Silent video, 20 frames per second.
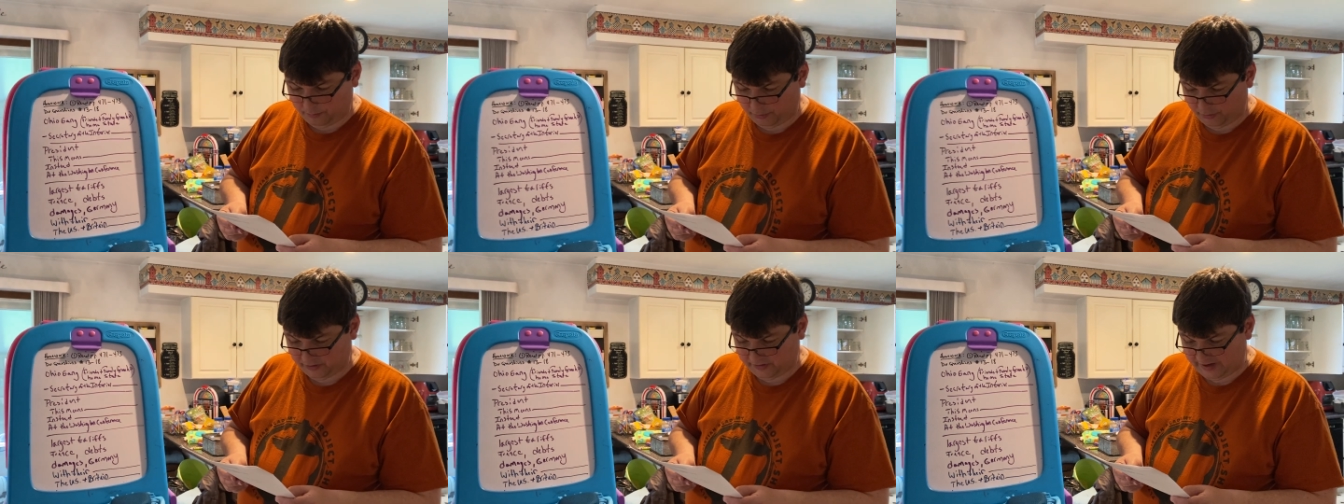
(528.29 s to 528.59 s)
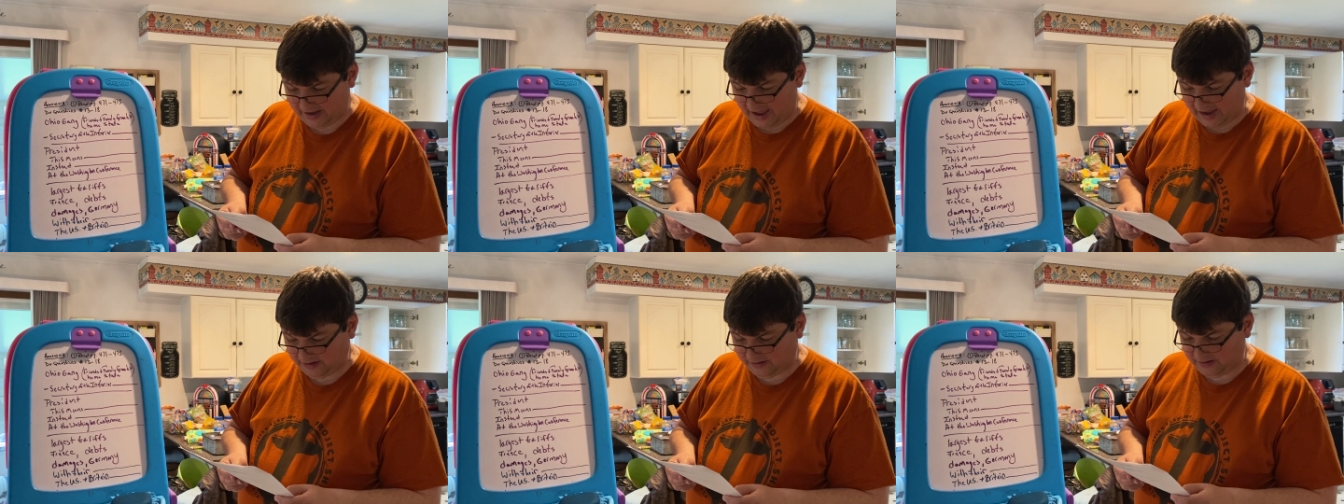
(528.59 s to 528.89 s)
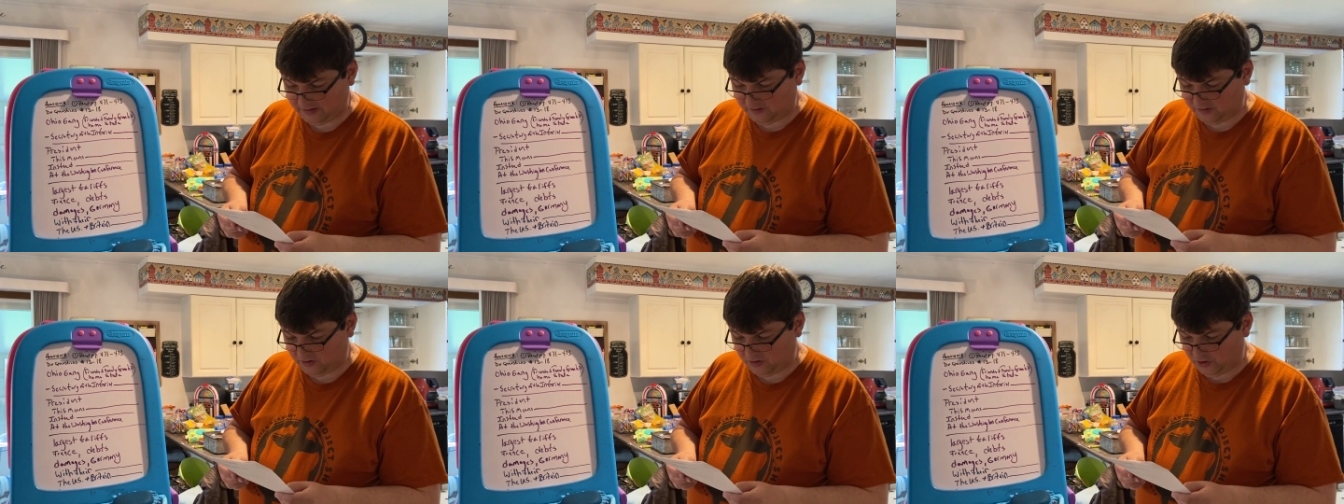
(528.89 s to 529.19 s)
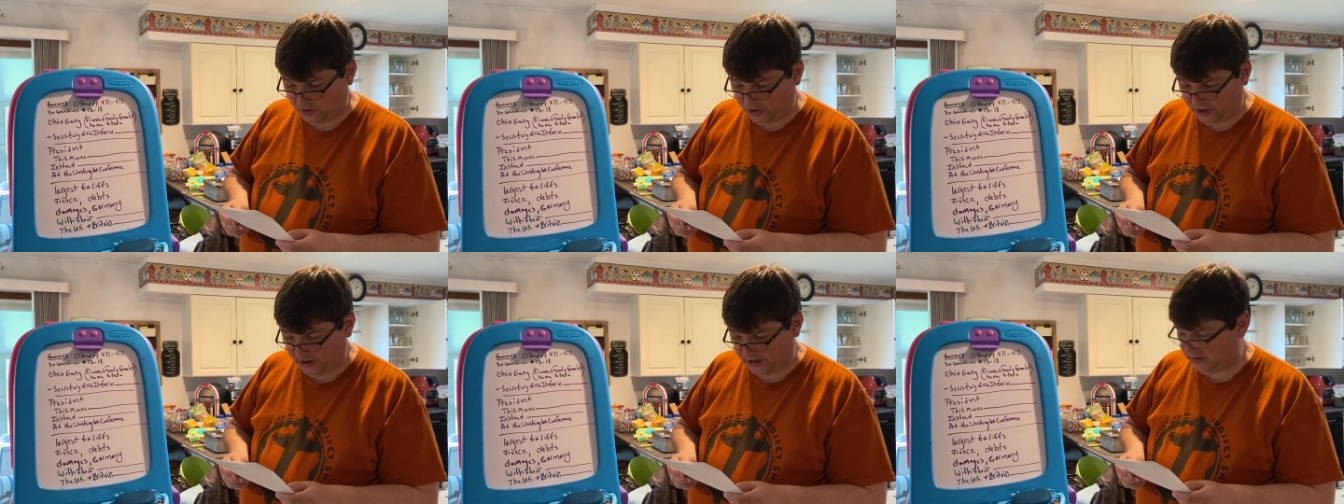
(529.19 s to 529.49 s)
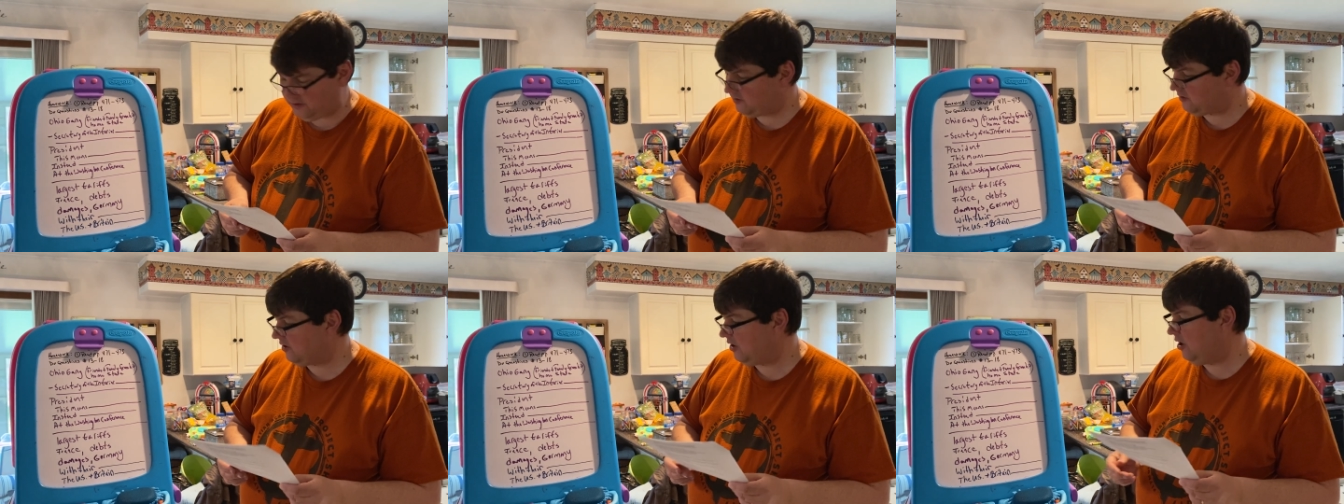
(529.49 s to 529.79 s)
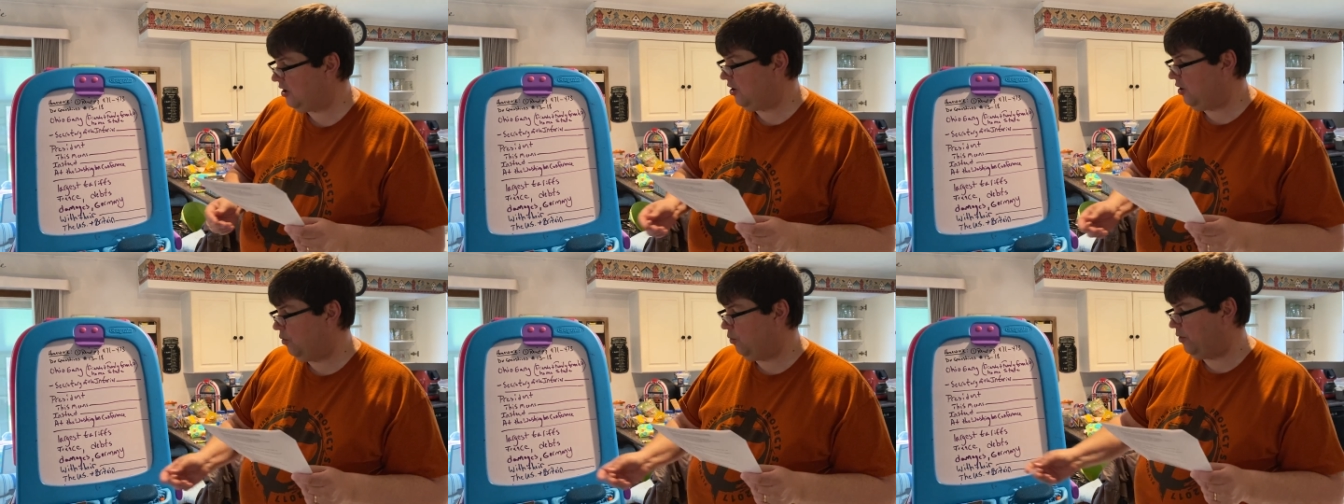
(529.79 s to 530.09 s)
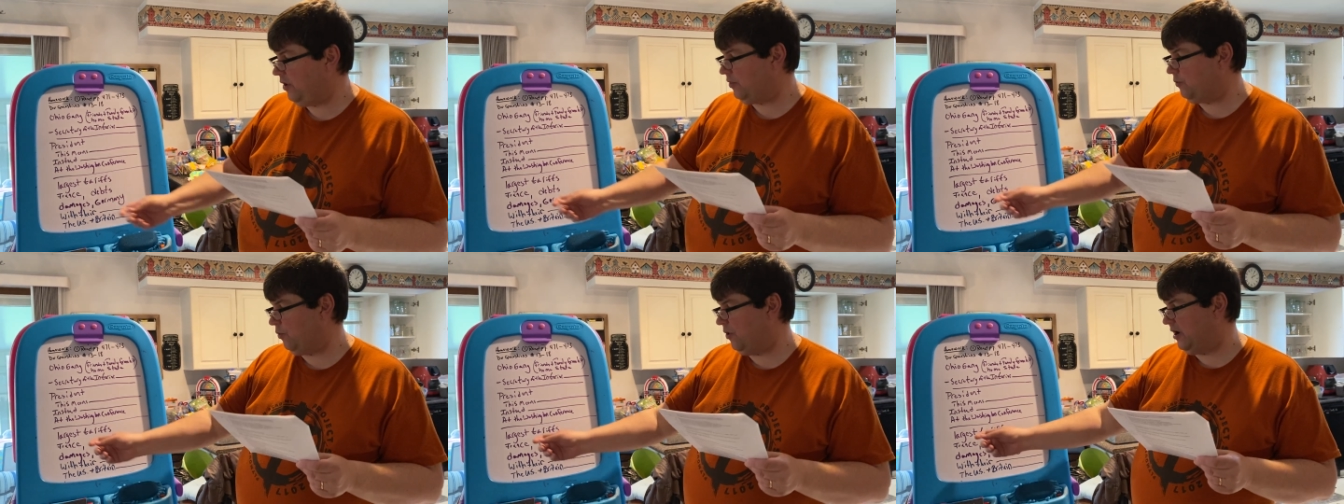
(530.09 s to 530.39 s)
protect its goods
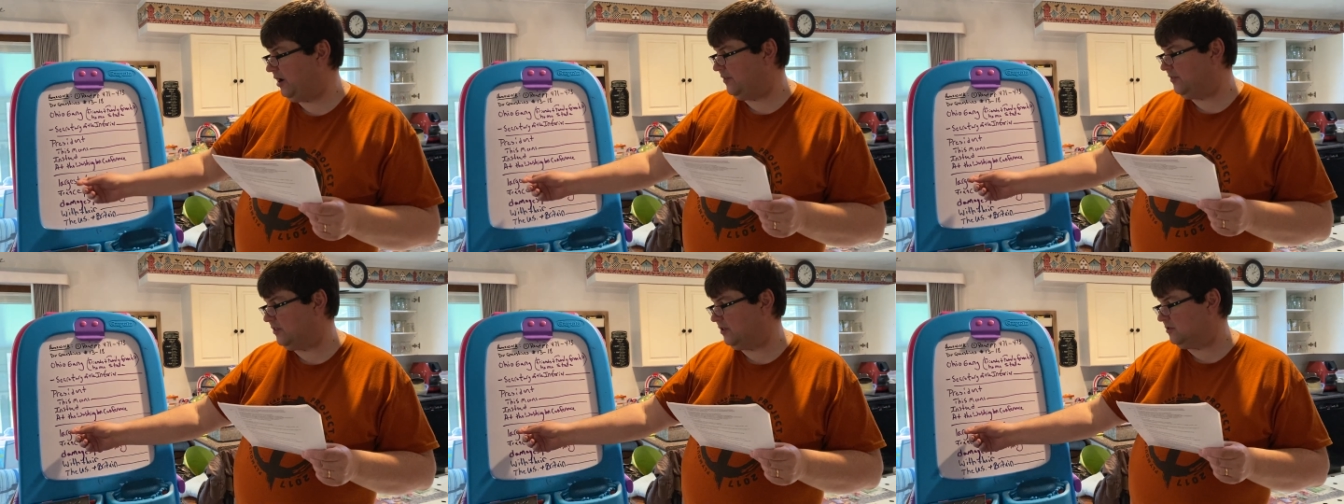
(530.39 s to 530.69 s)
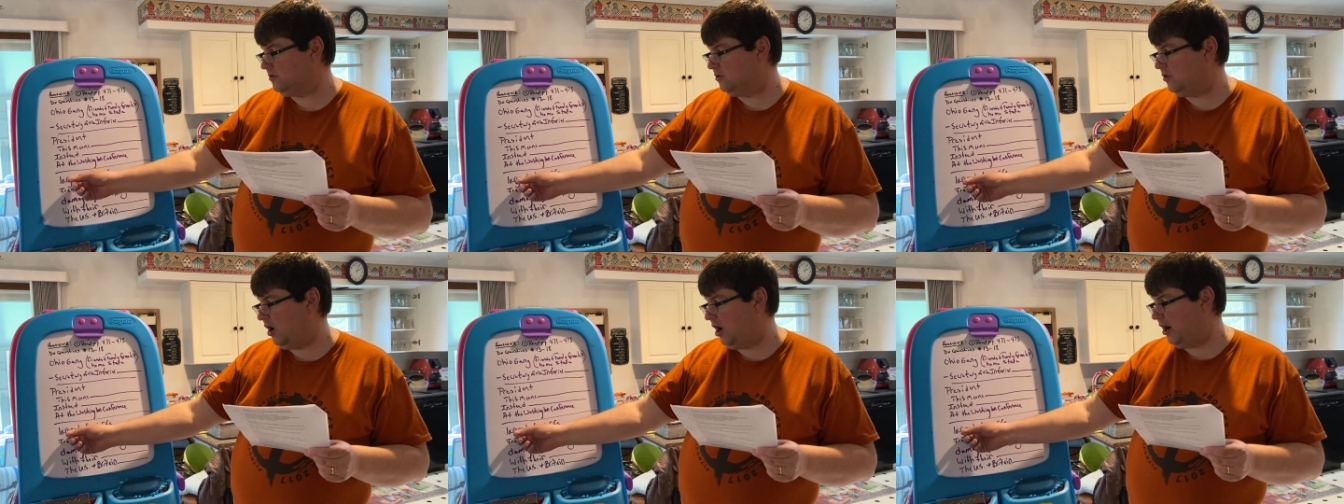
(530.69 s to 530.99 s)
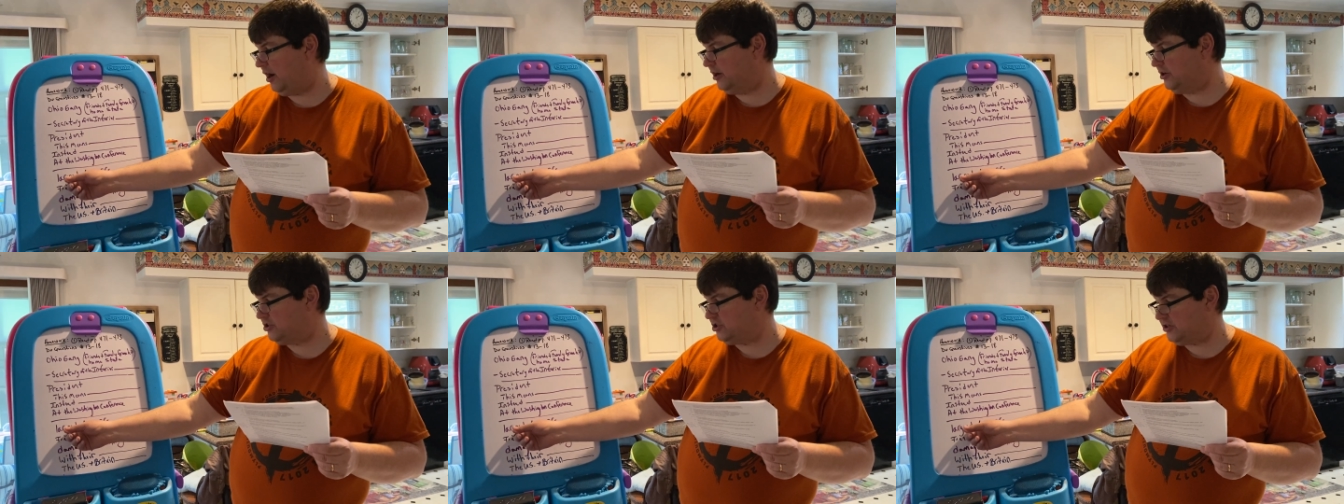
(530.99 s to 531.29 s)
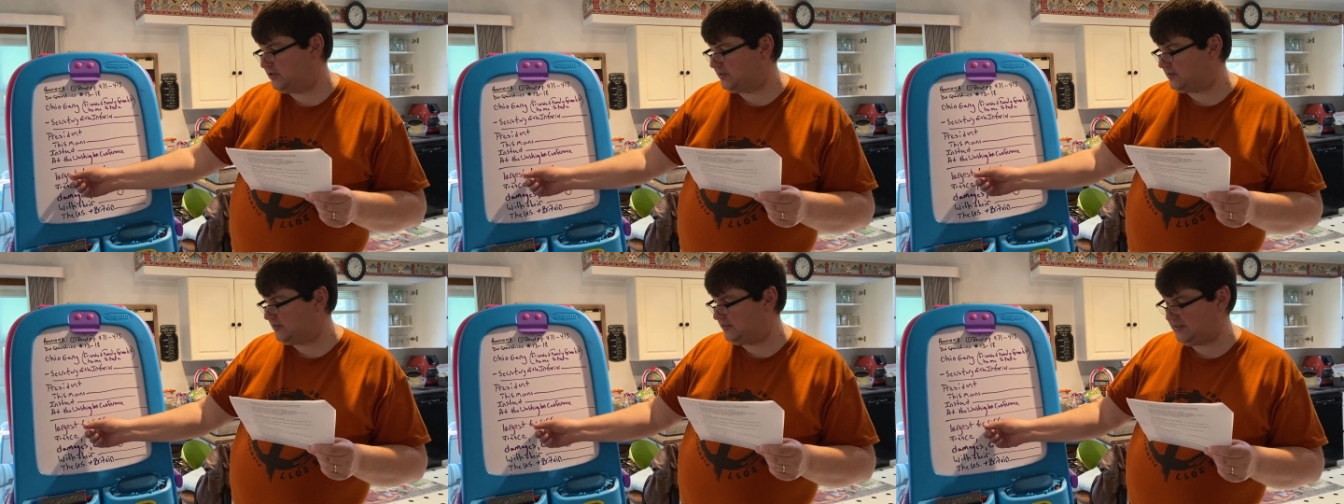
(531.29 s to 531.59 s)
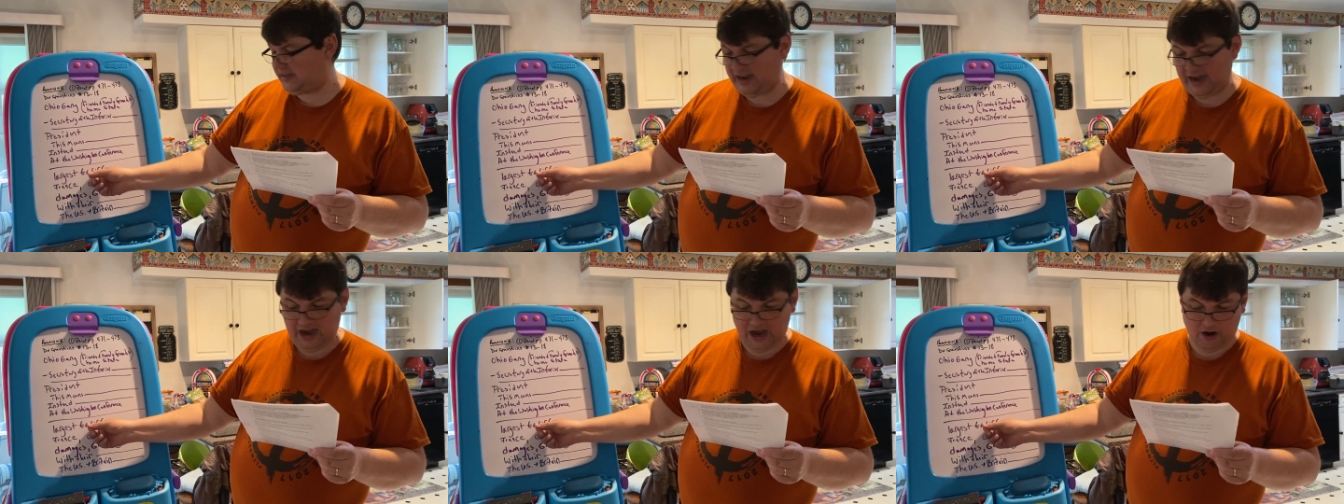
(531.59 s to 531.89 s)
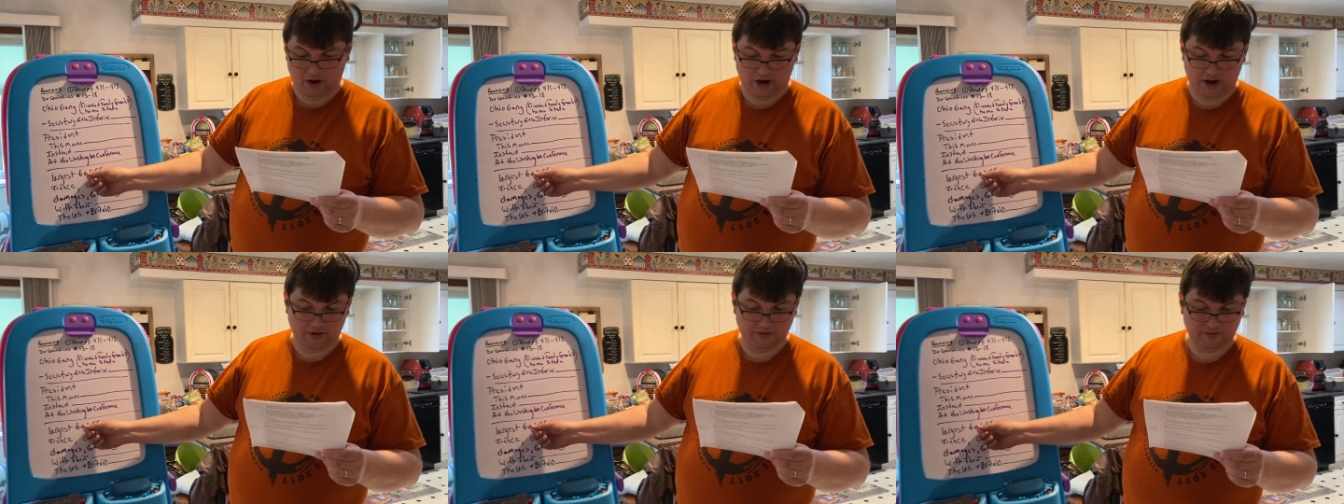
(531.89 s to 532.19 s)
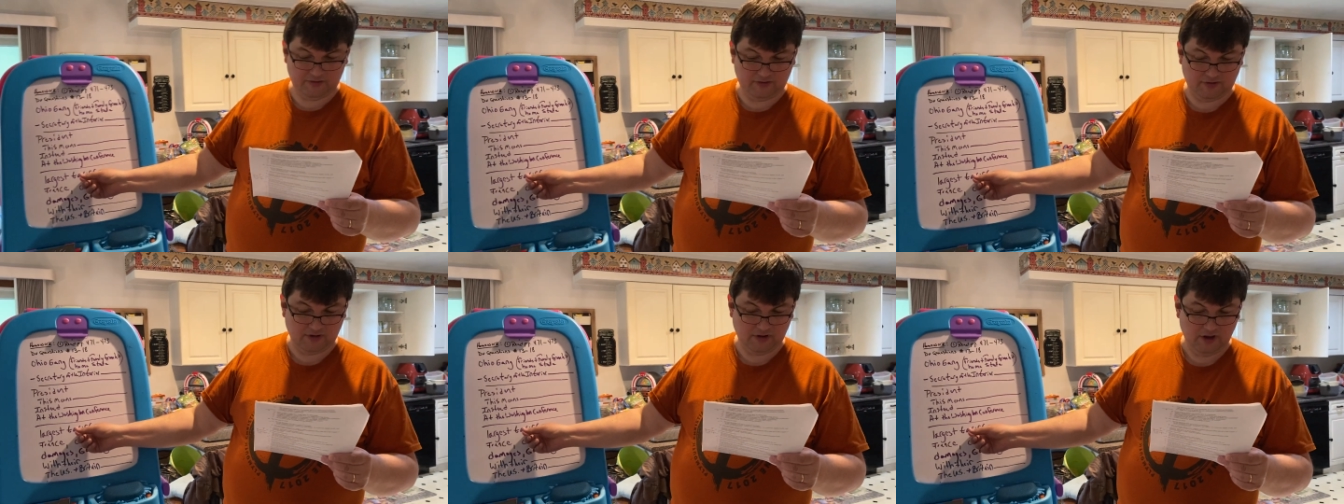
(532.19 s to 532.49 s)
with one of the largest
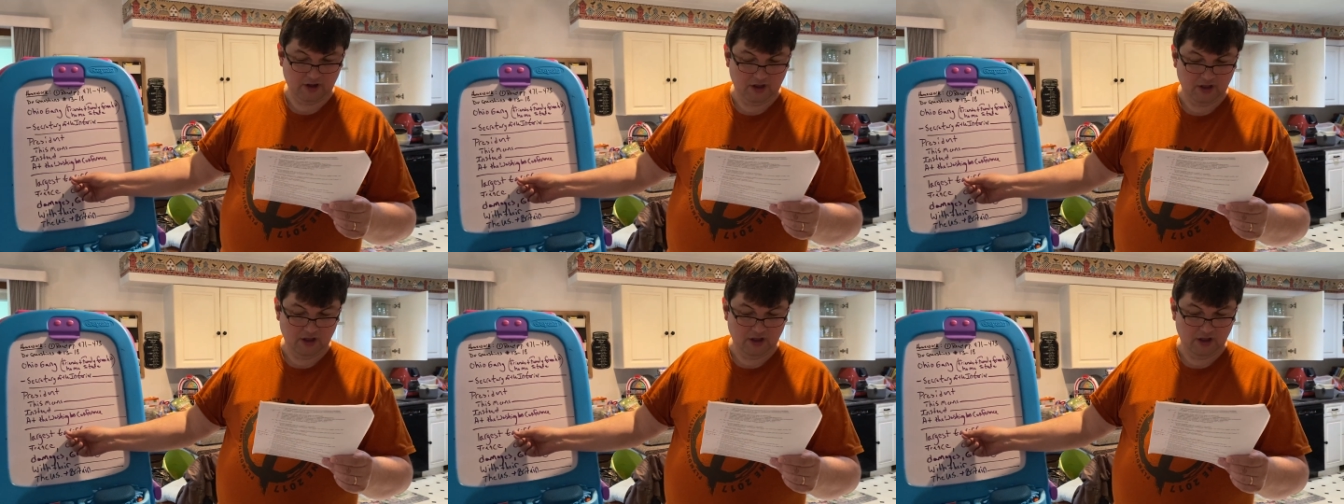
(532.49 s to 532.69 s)
tariffs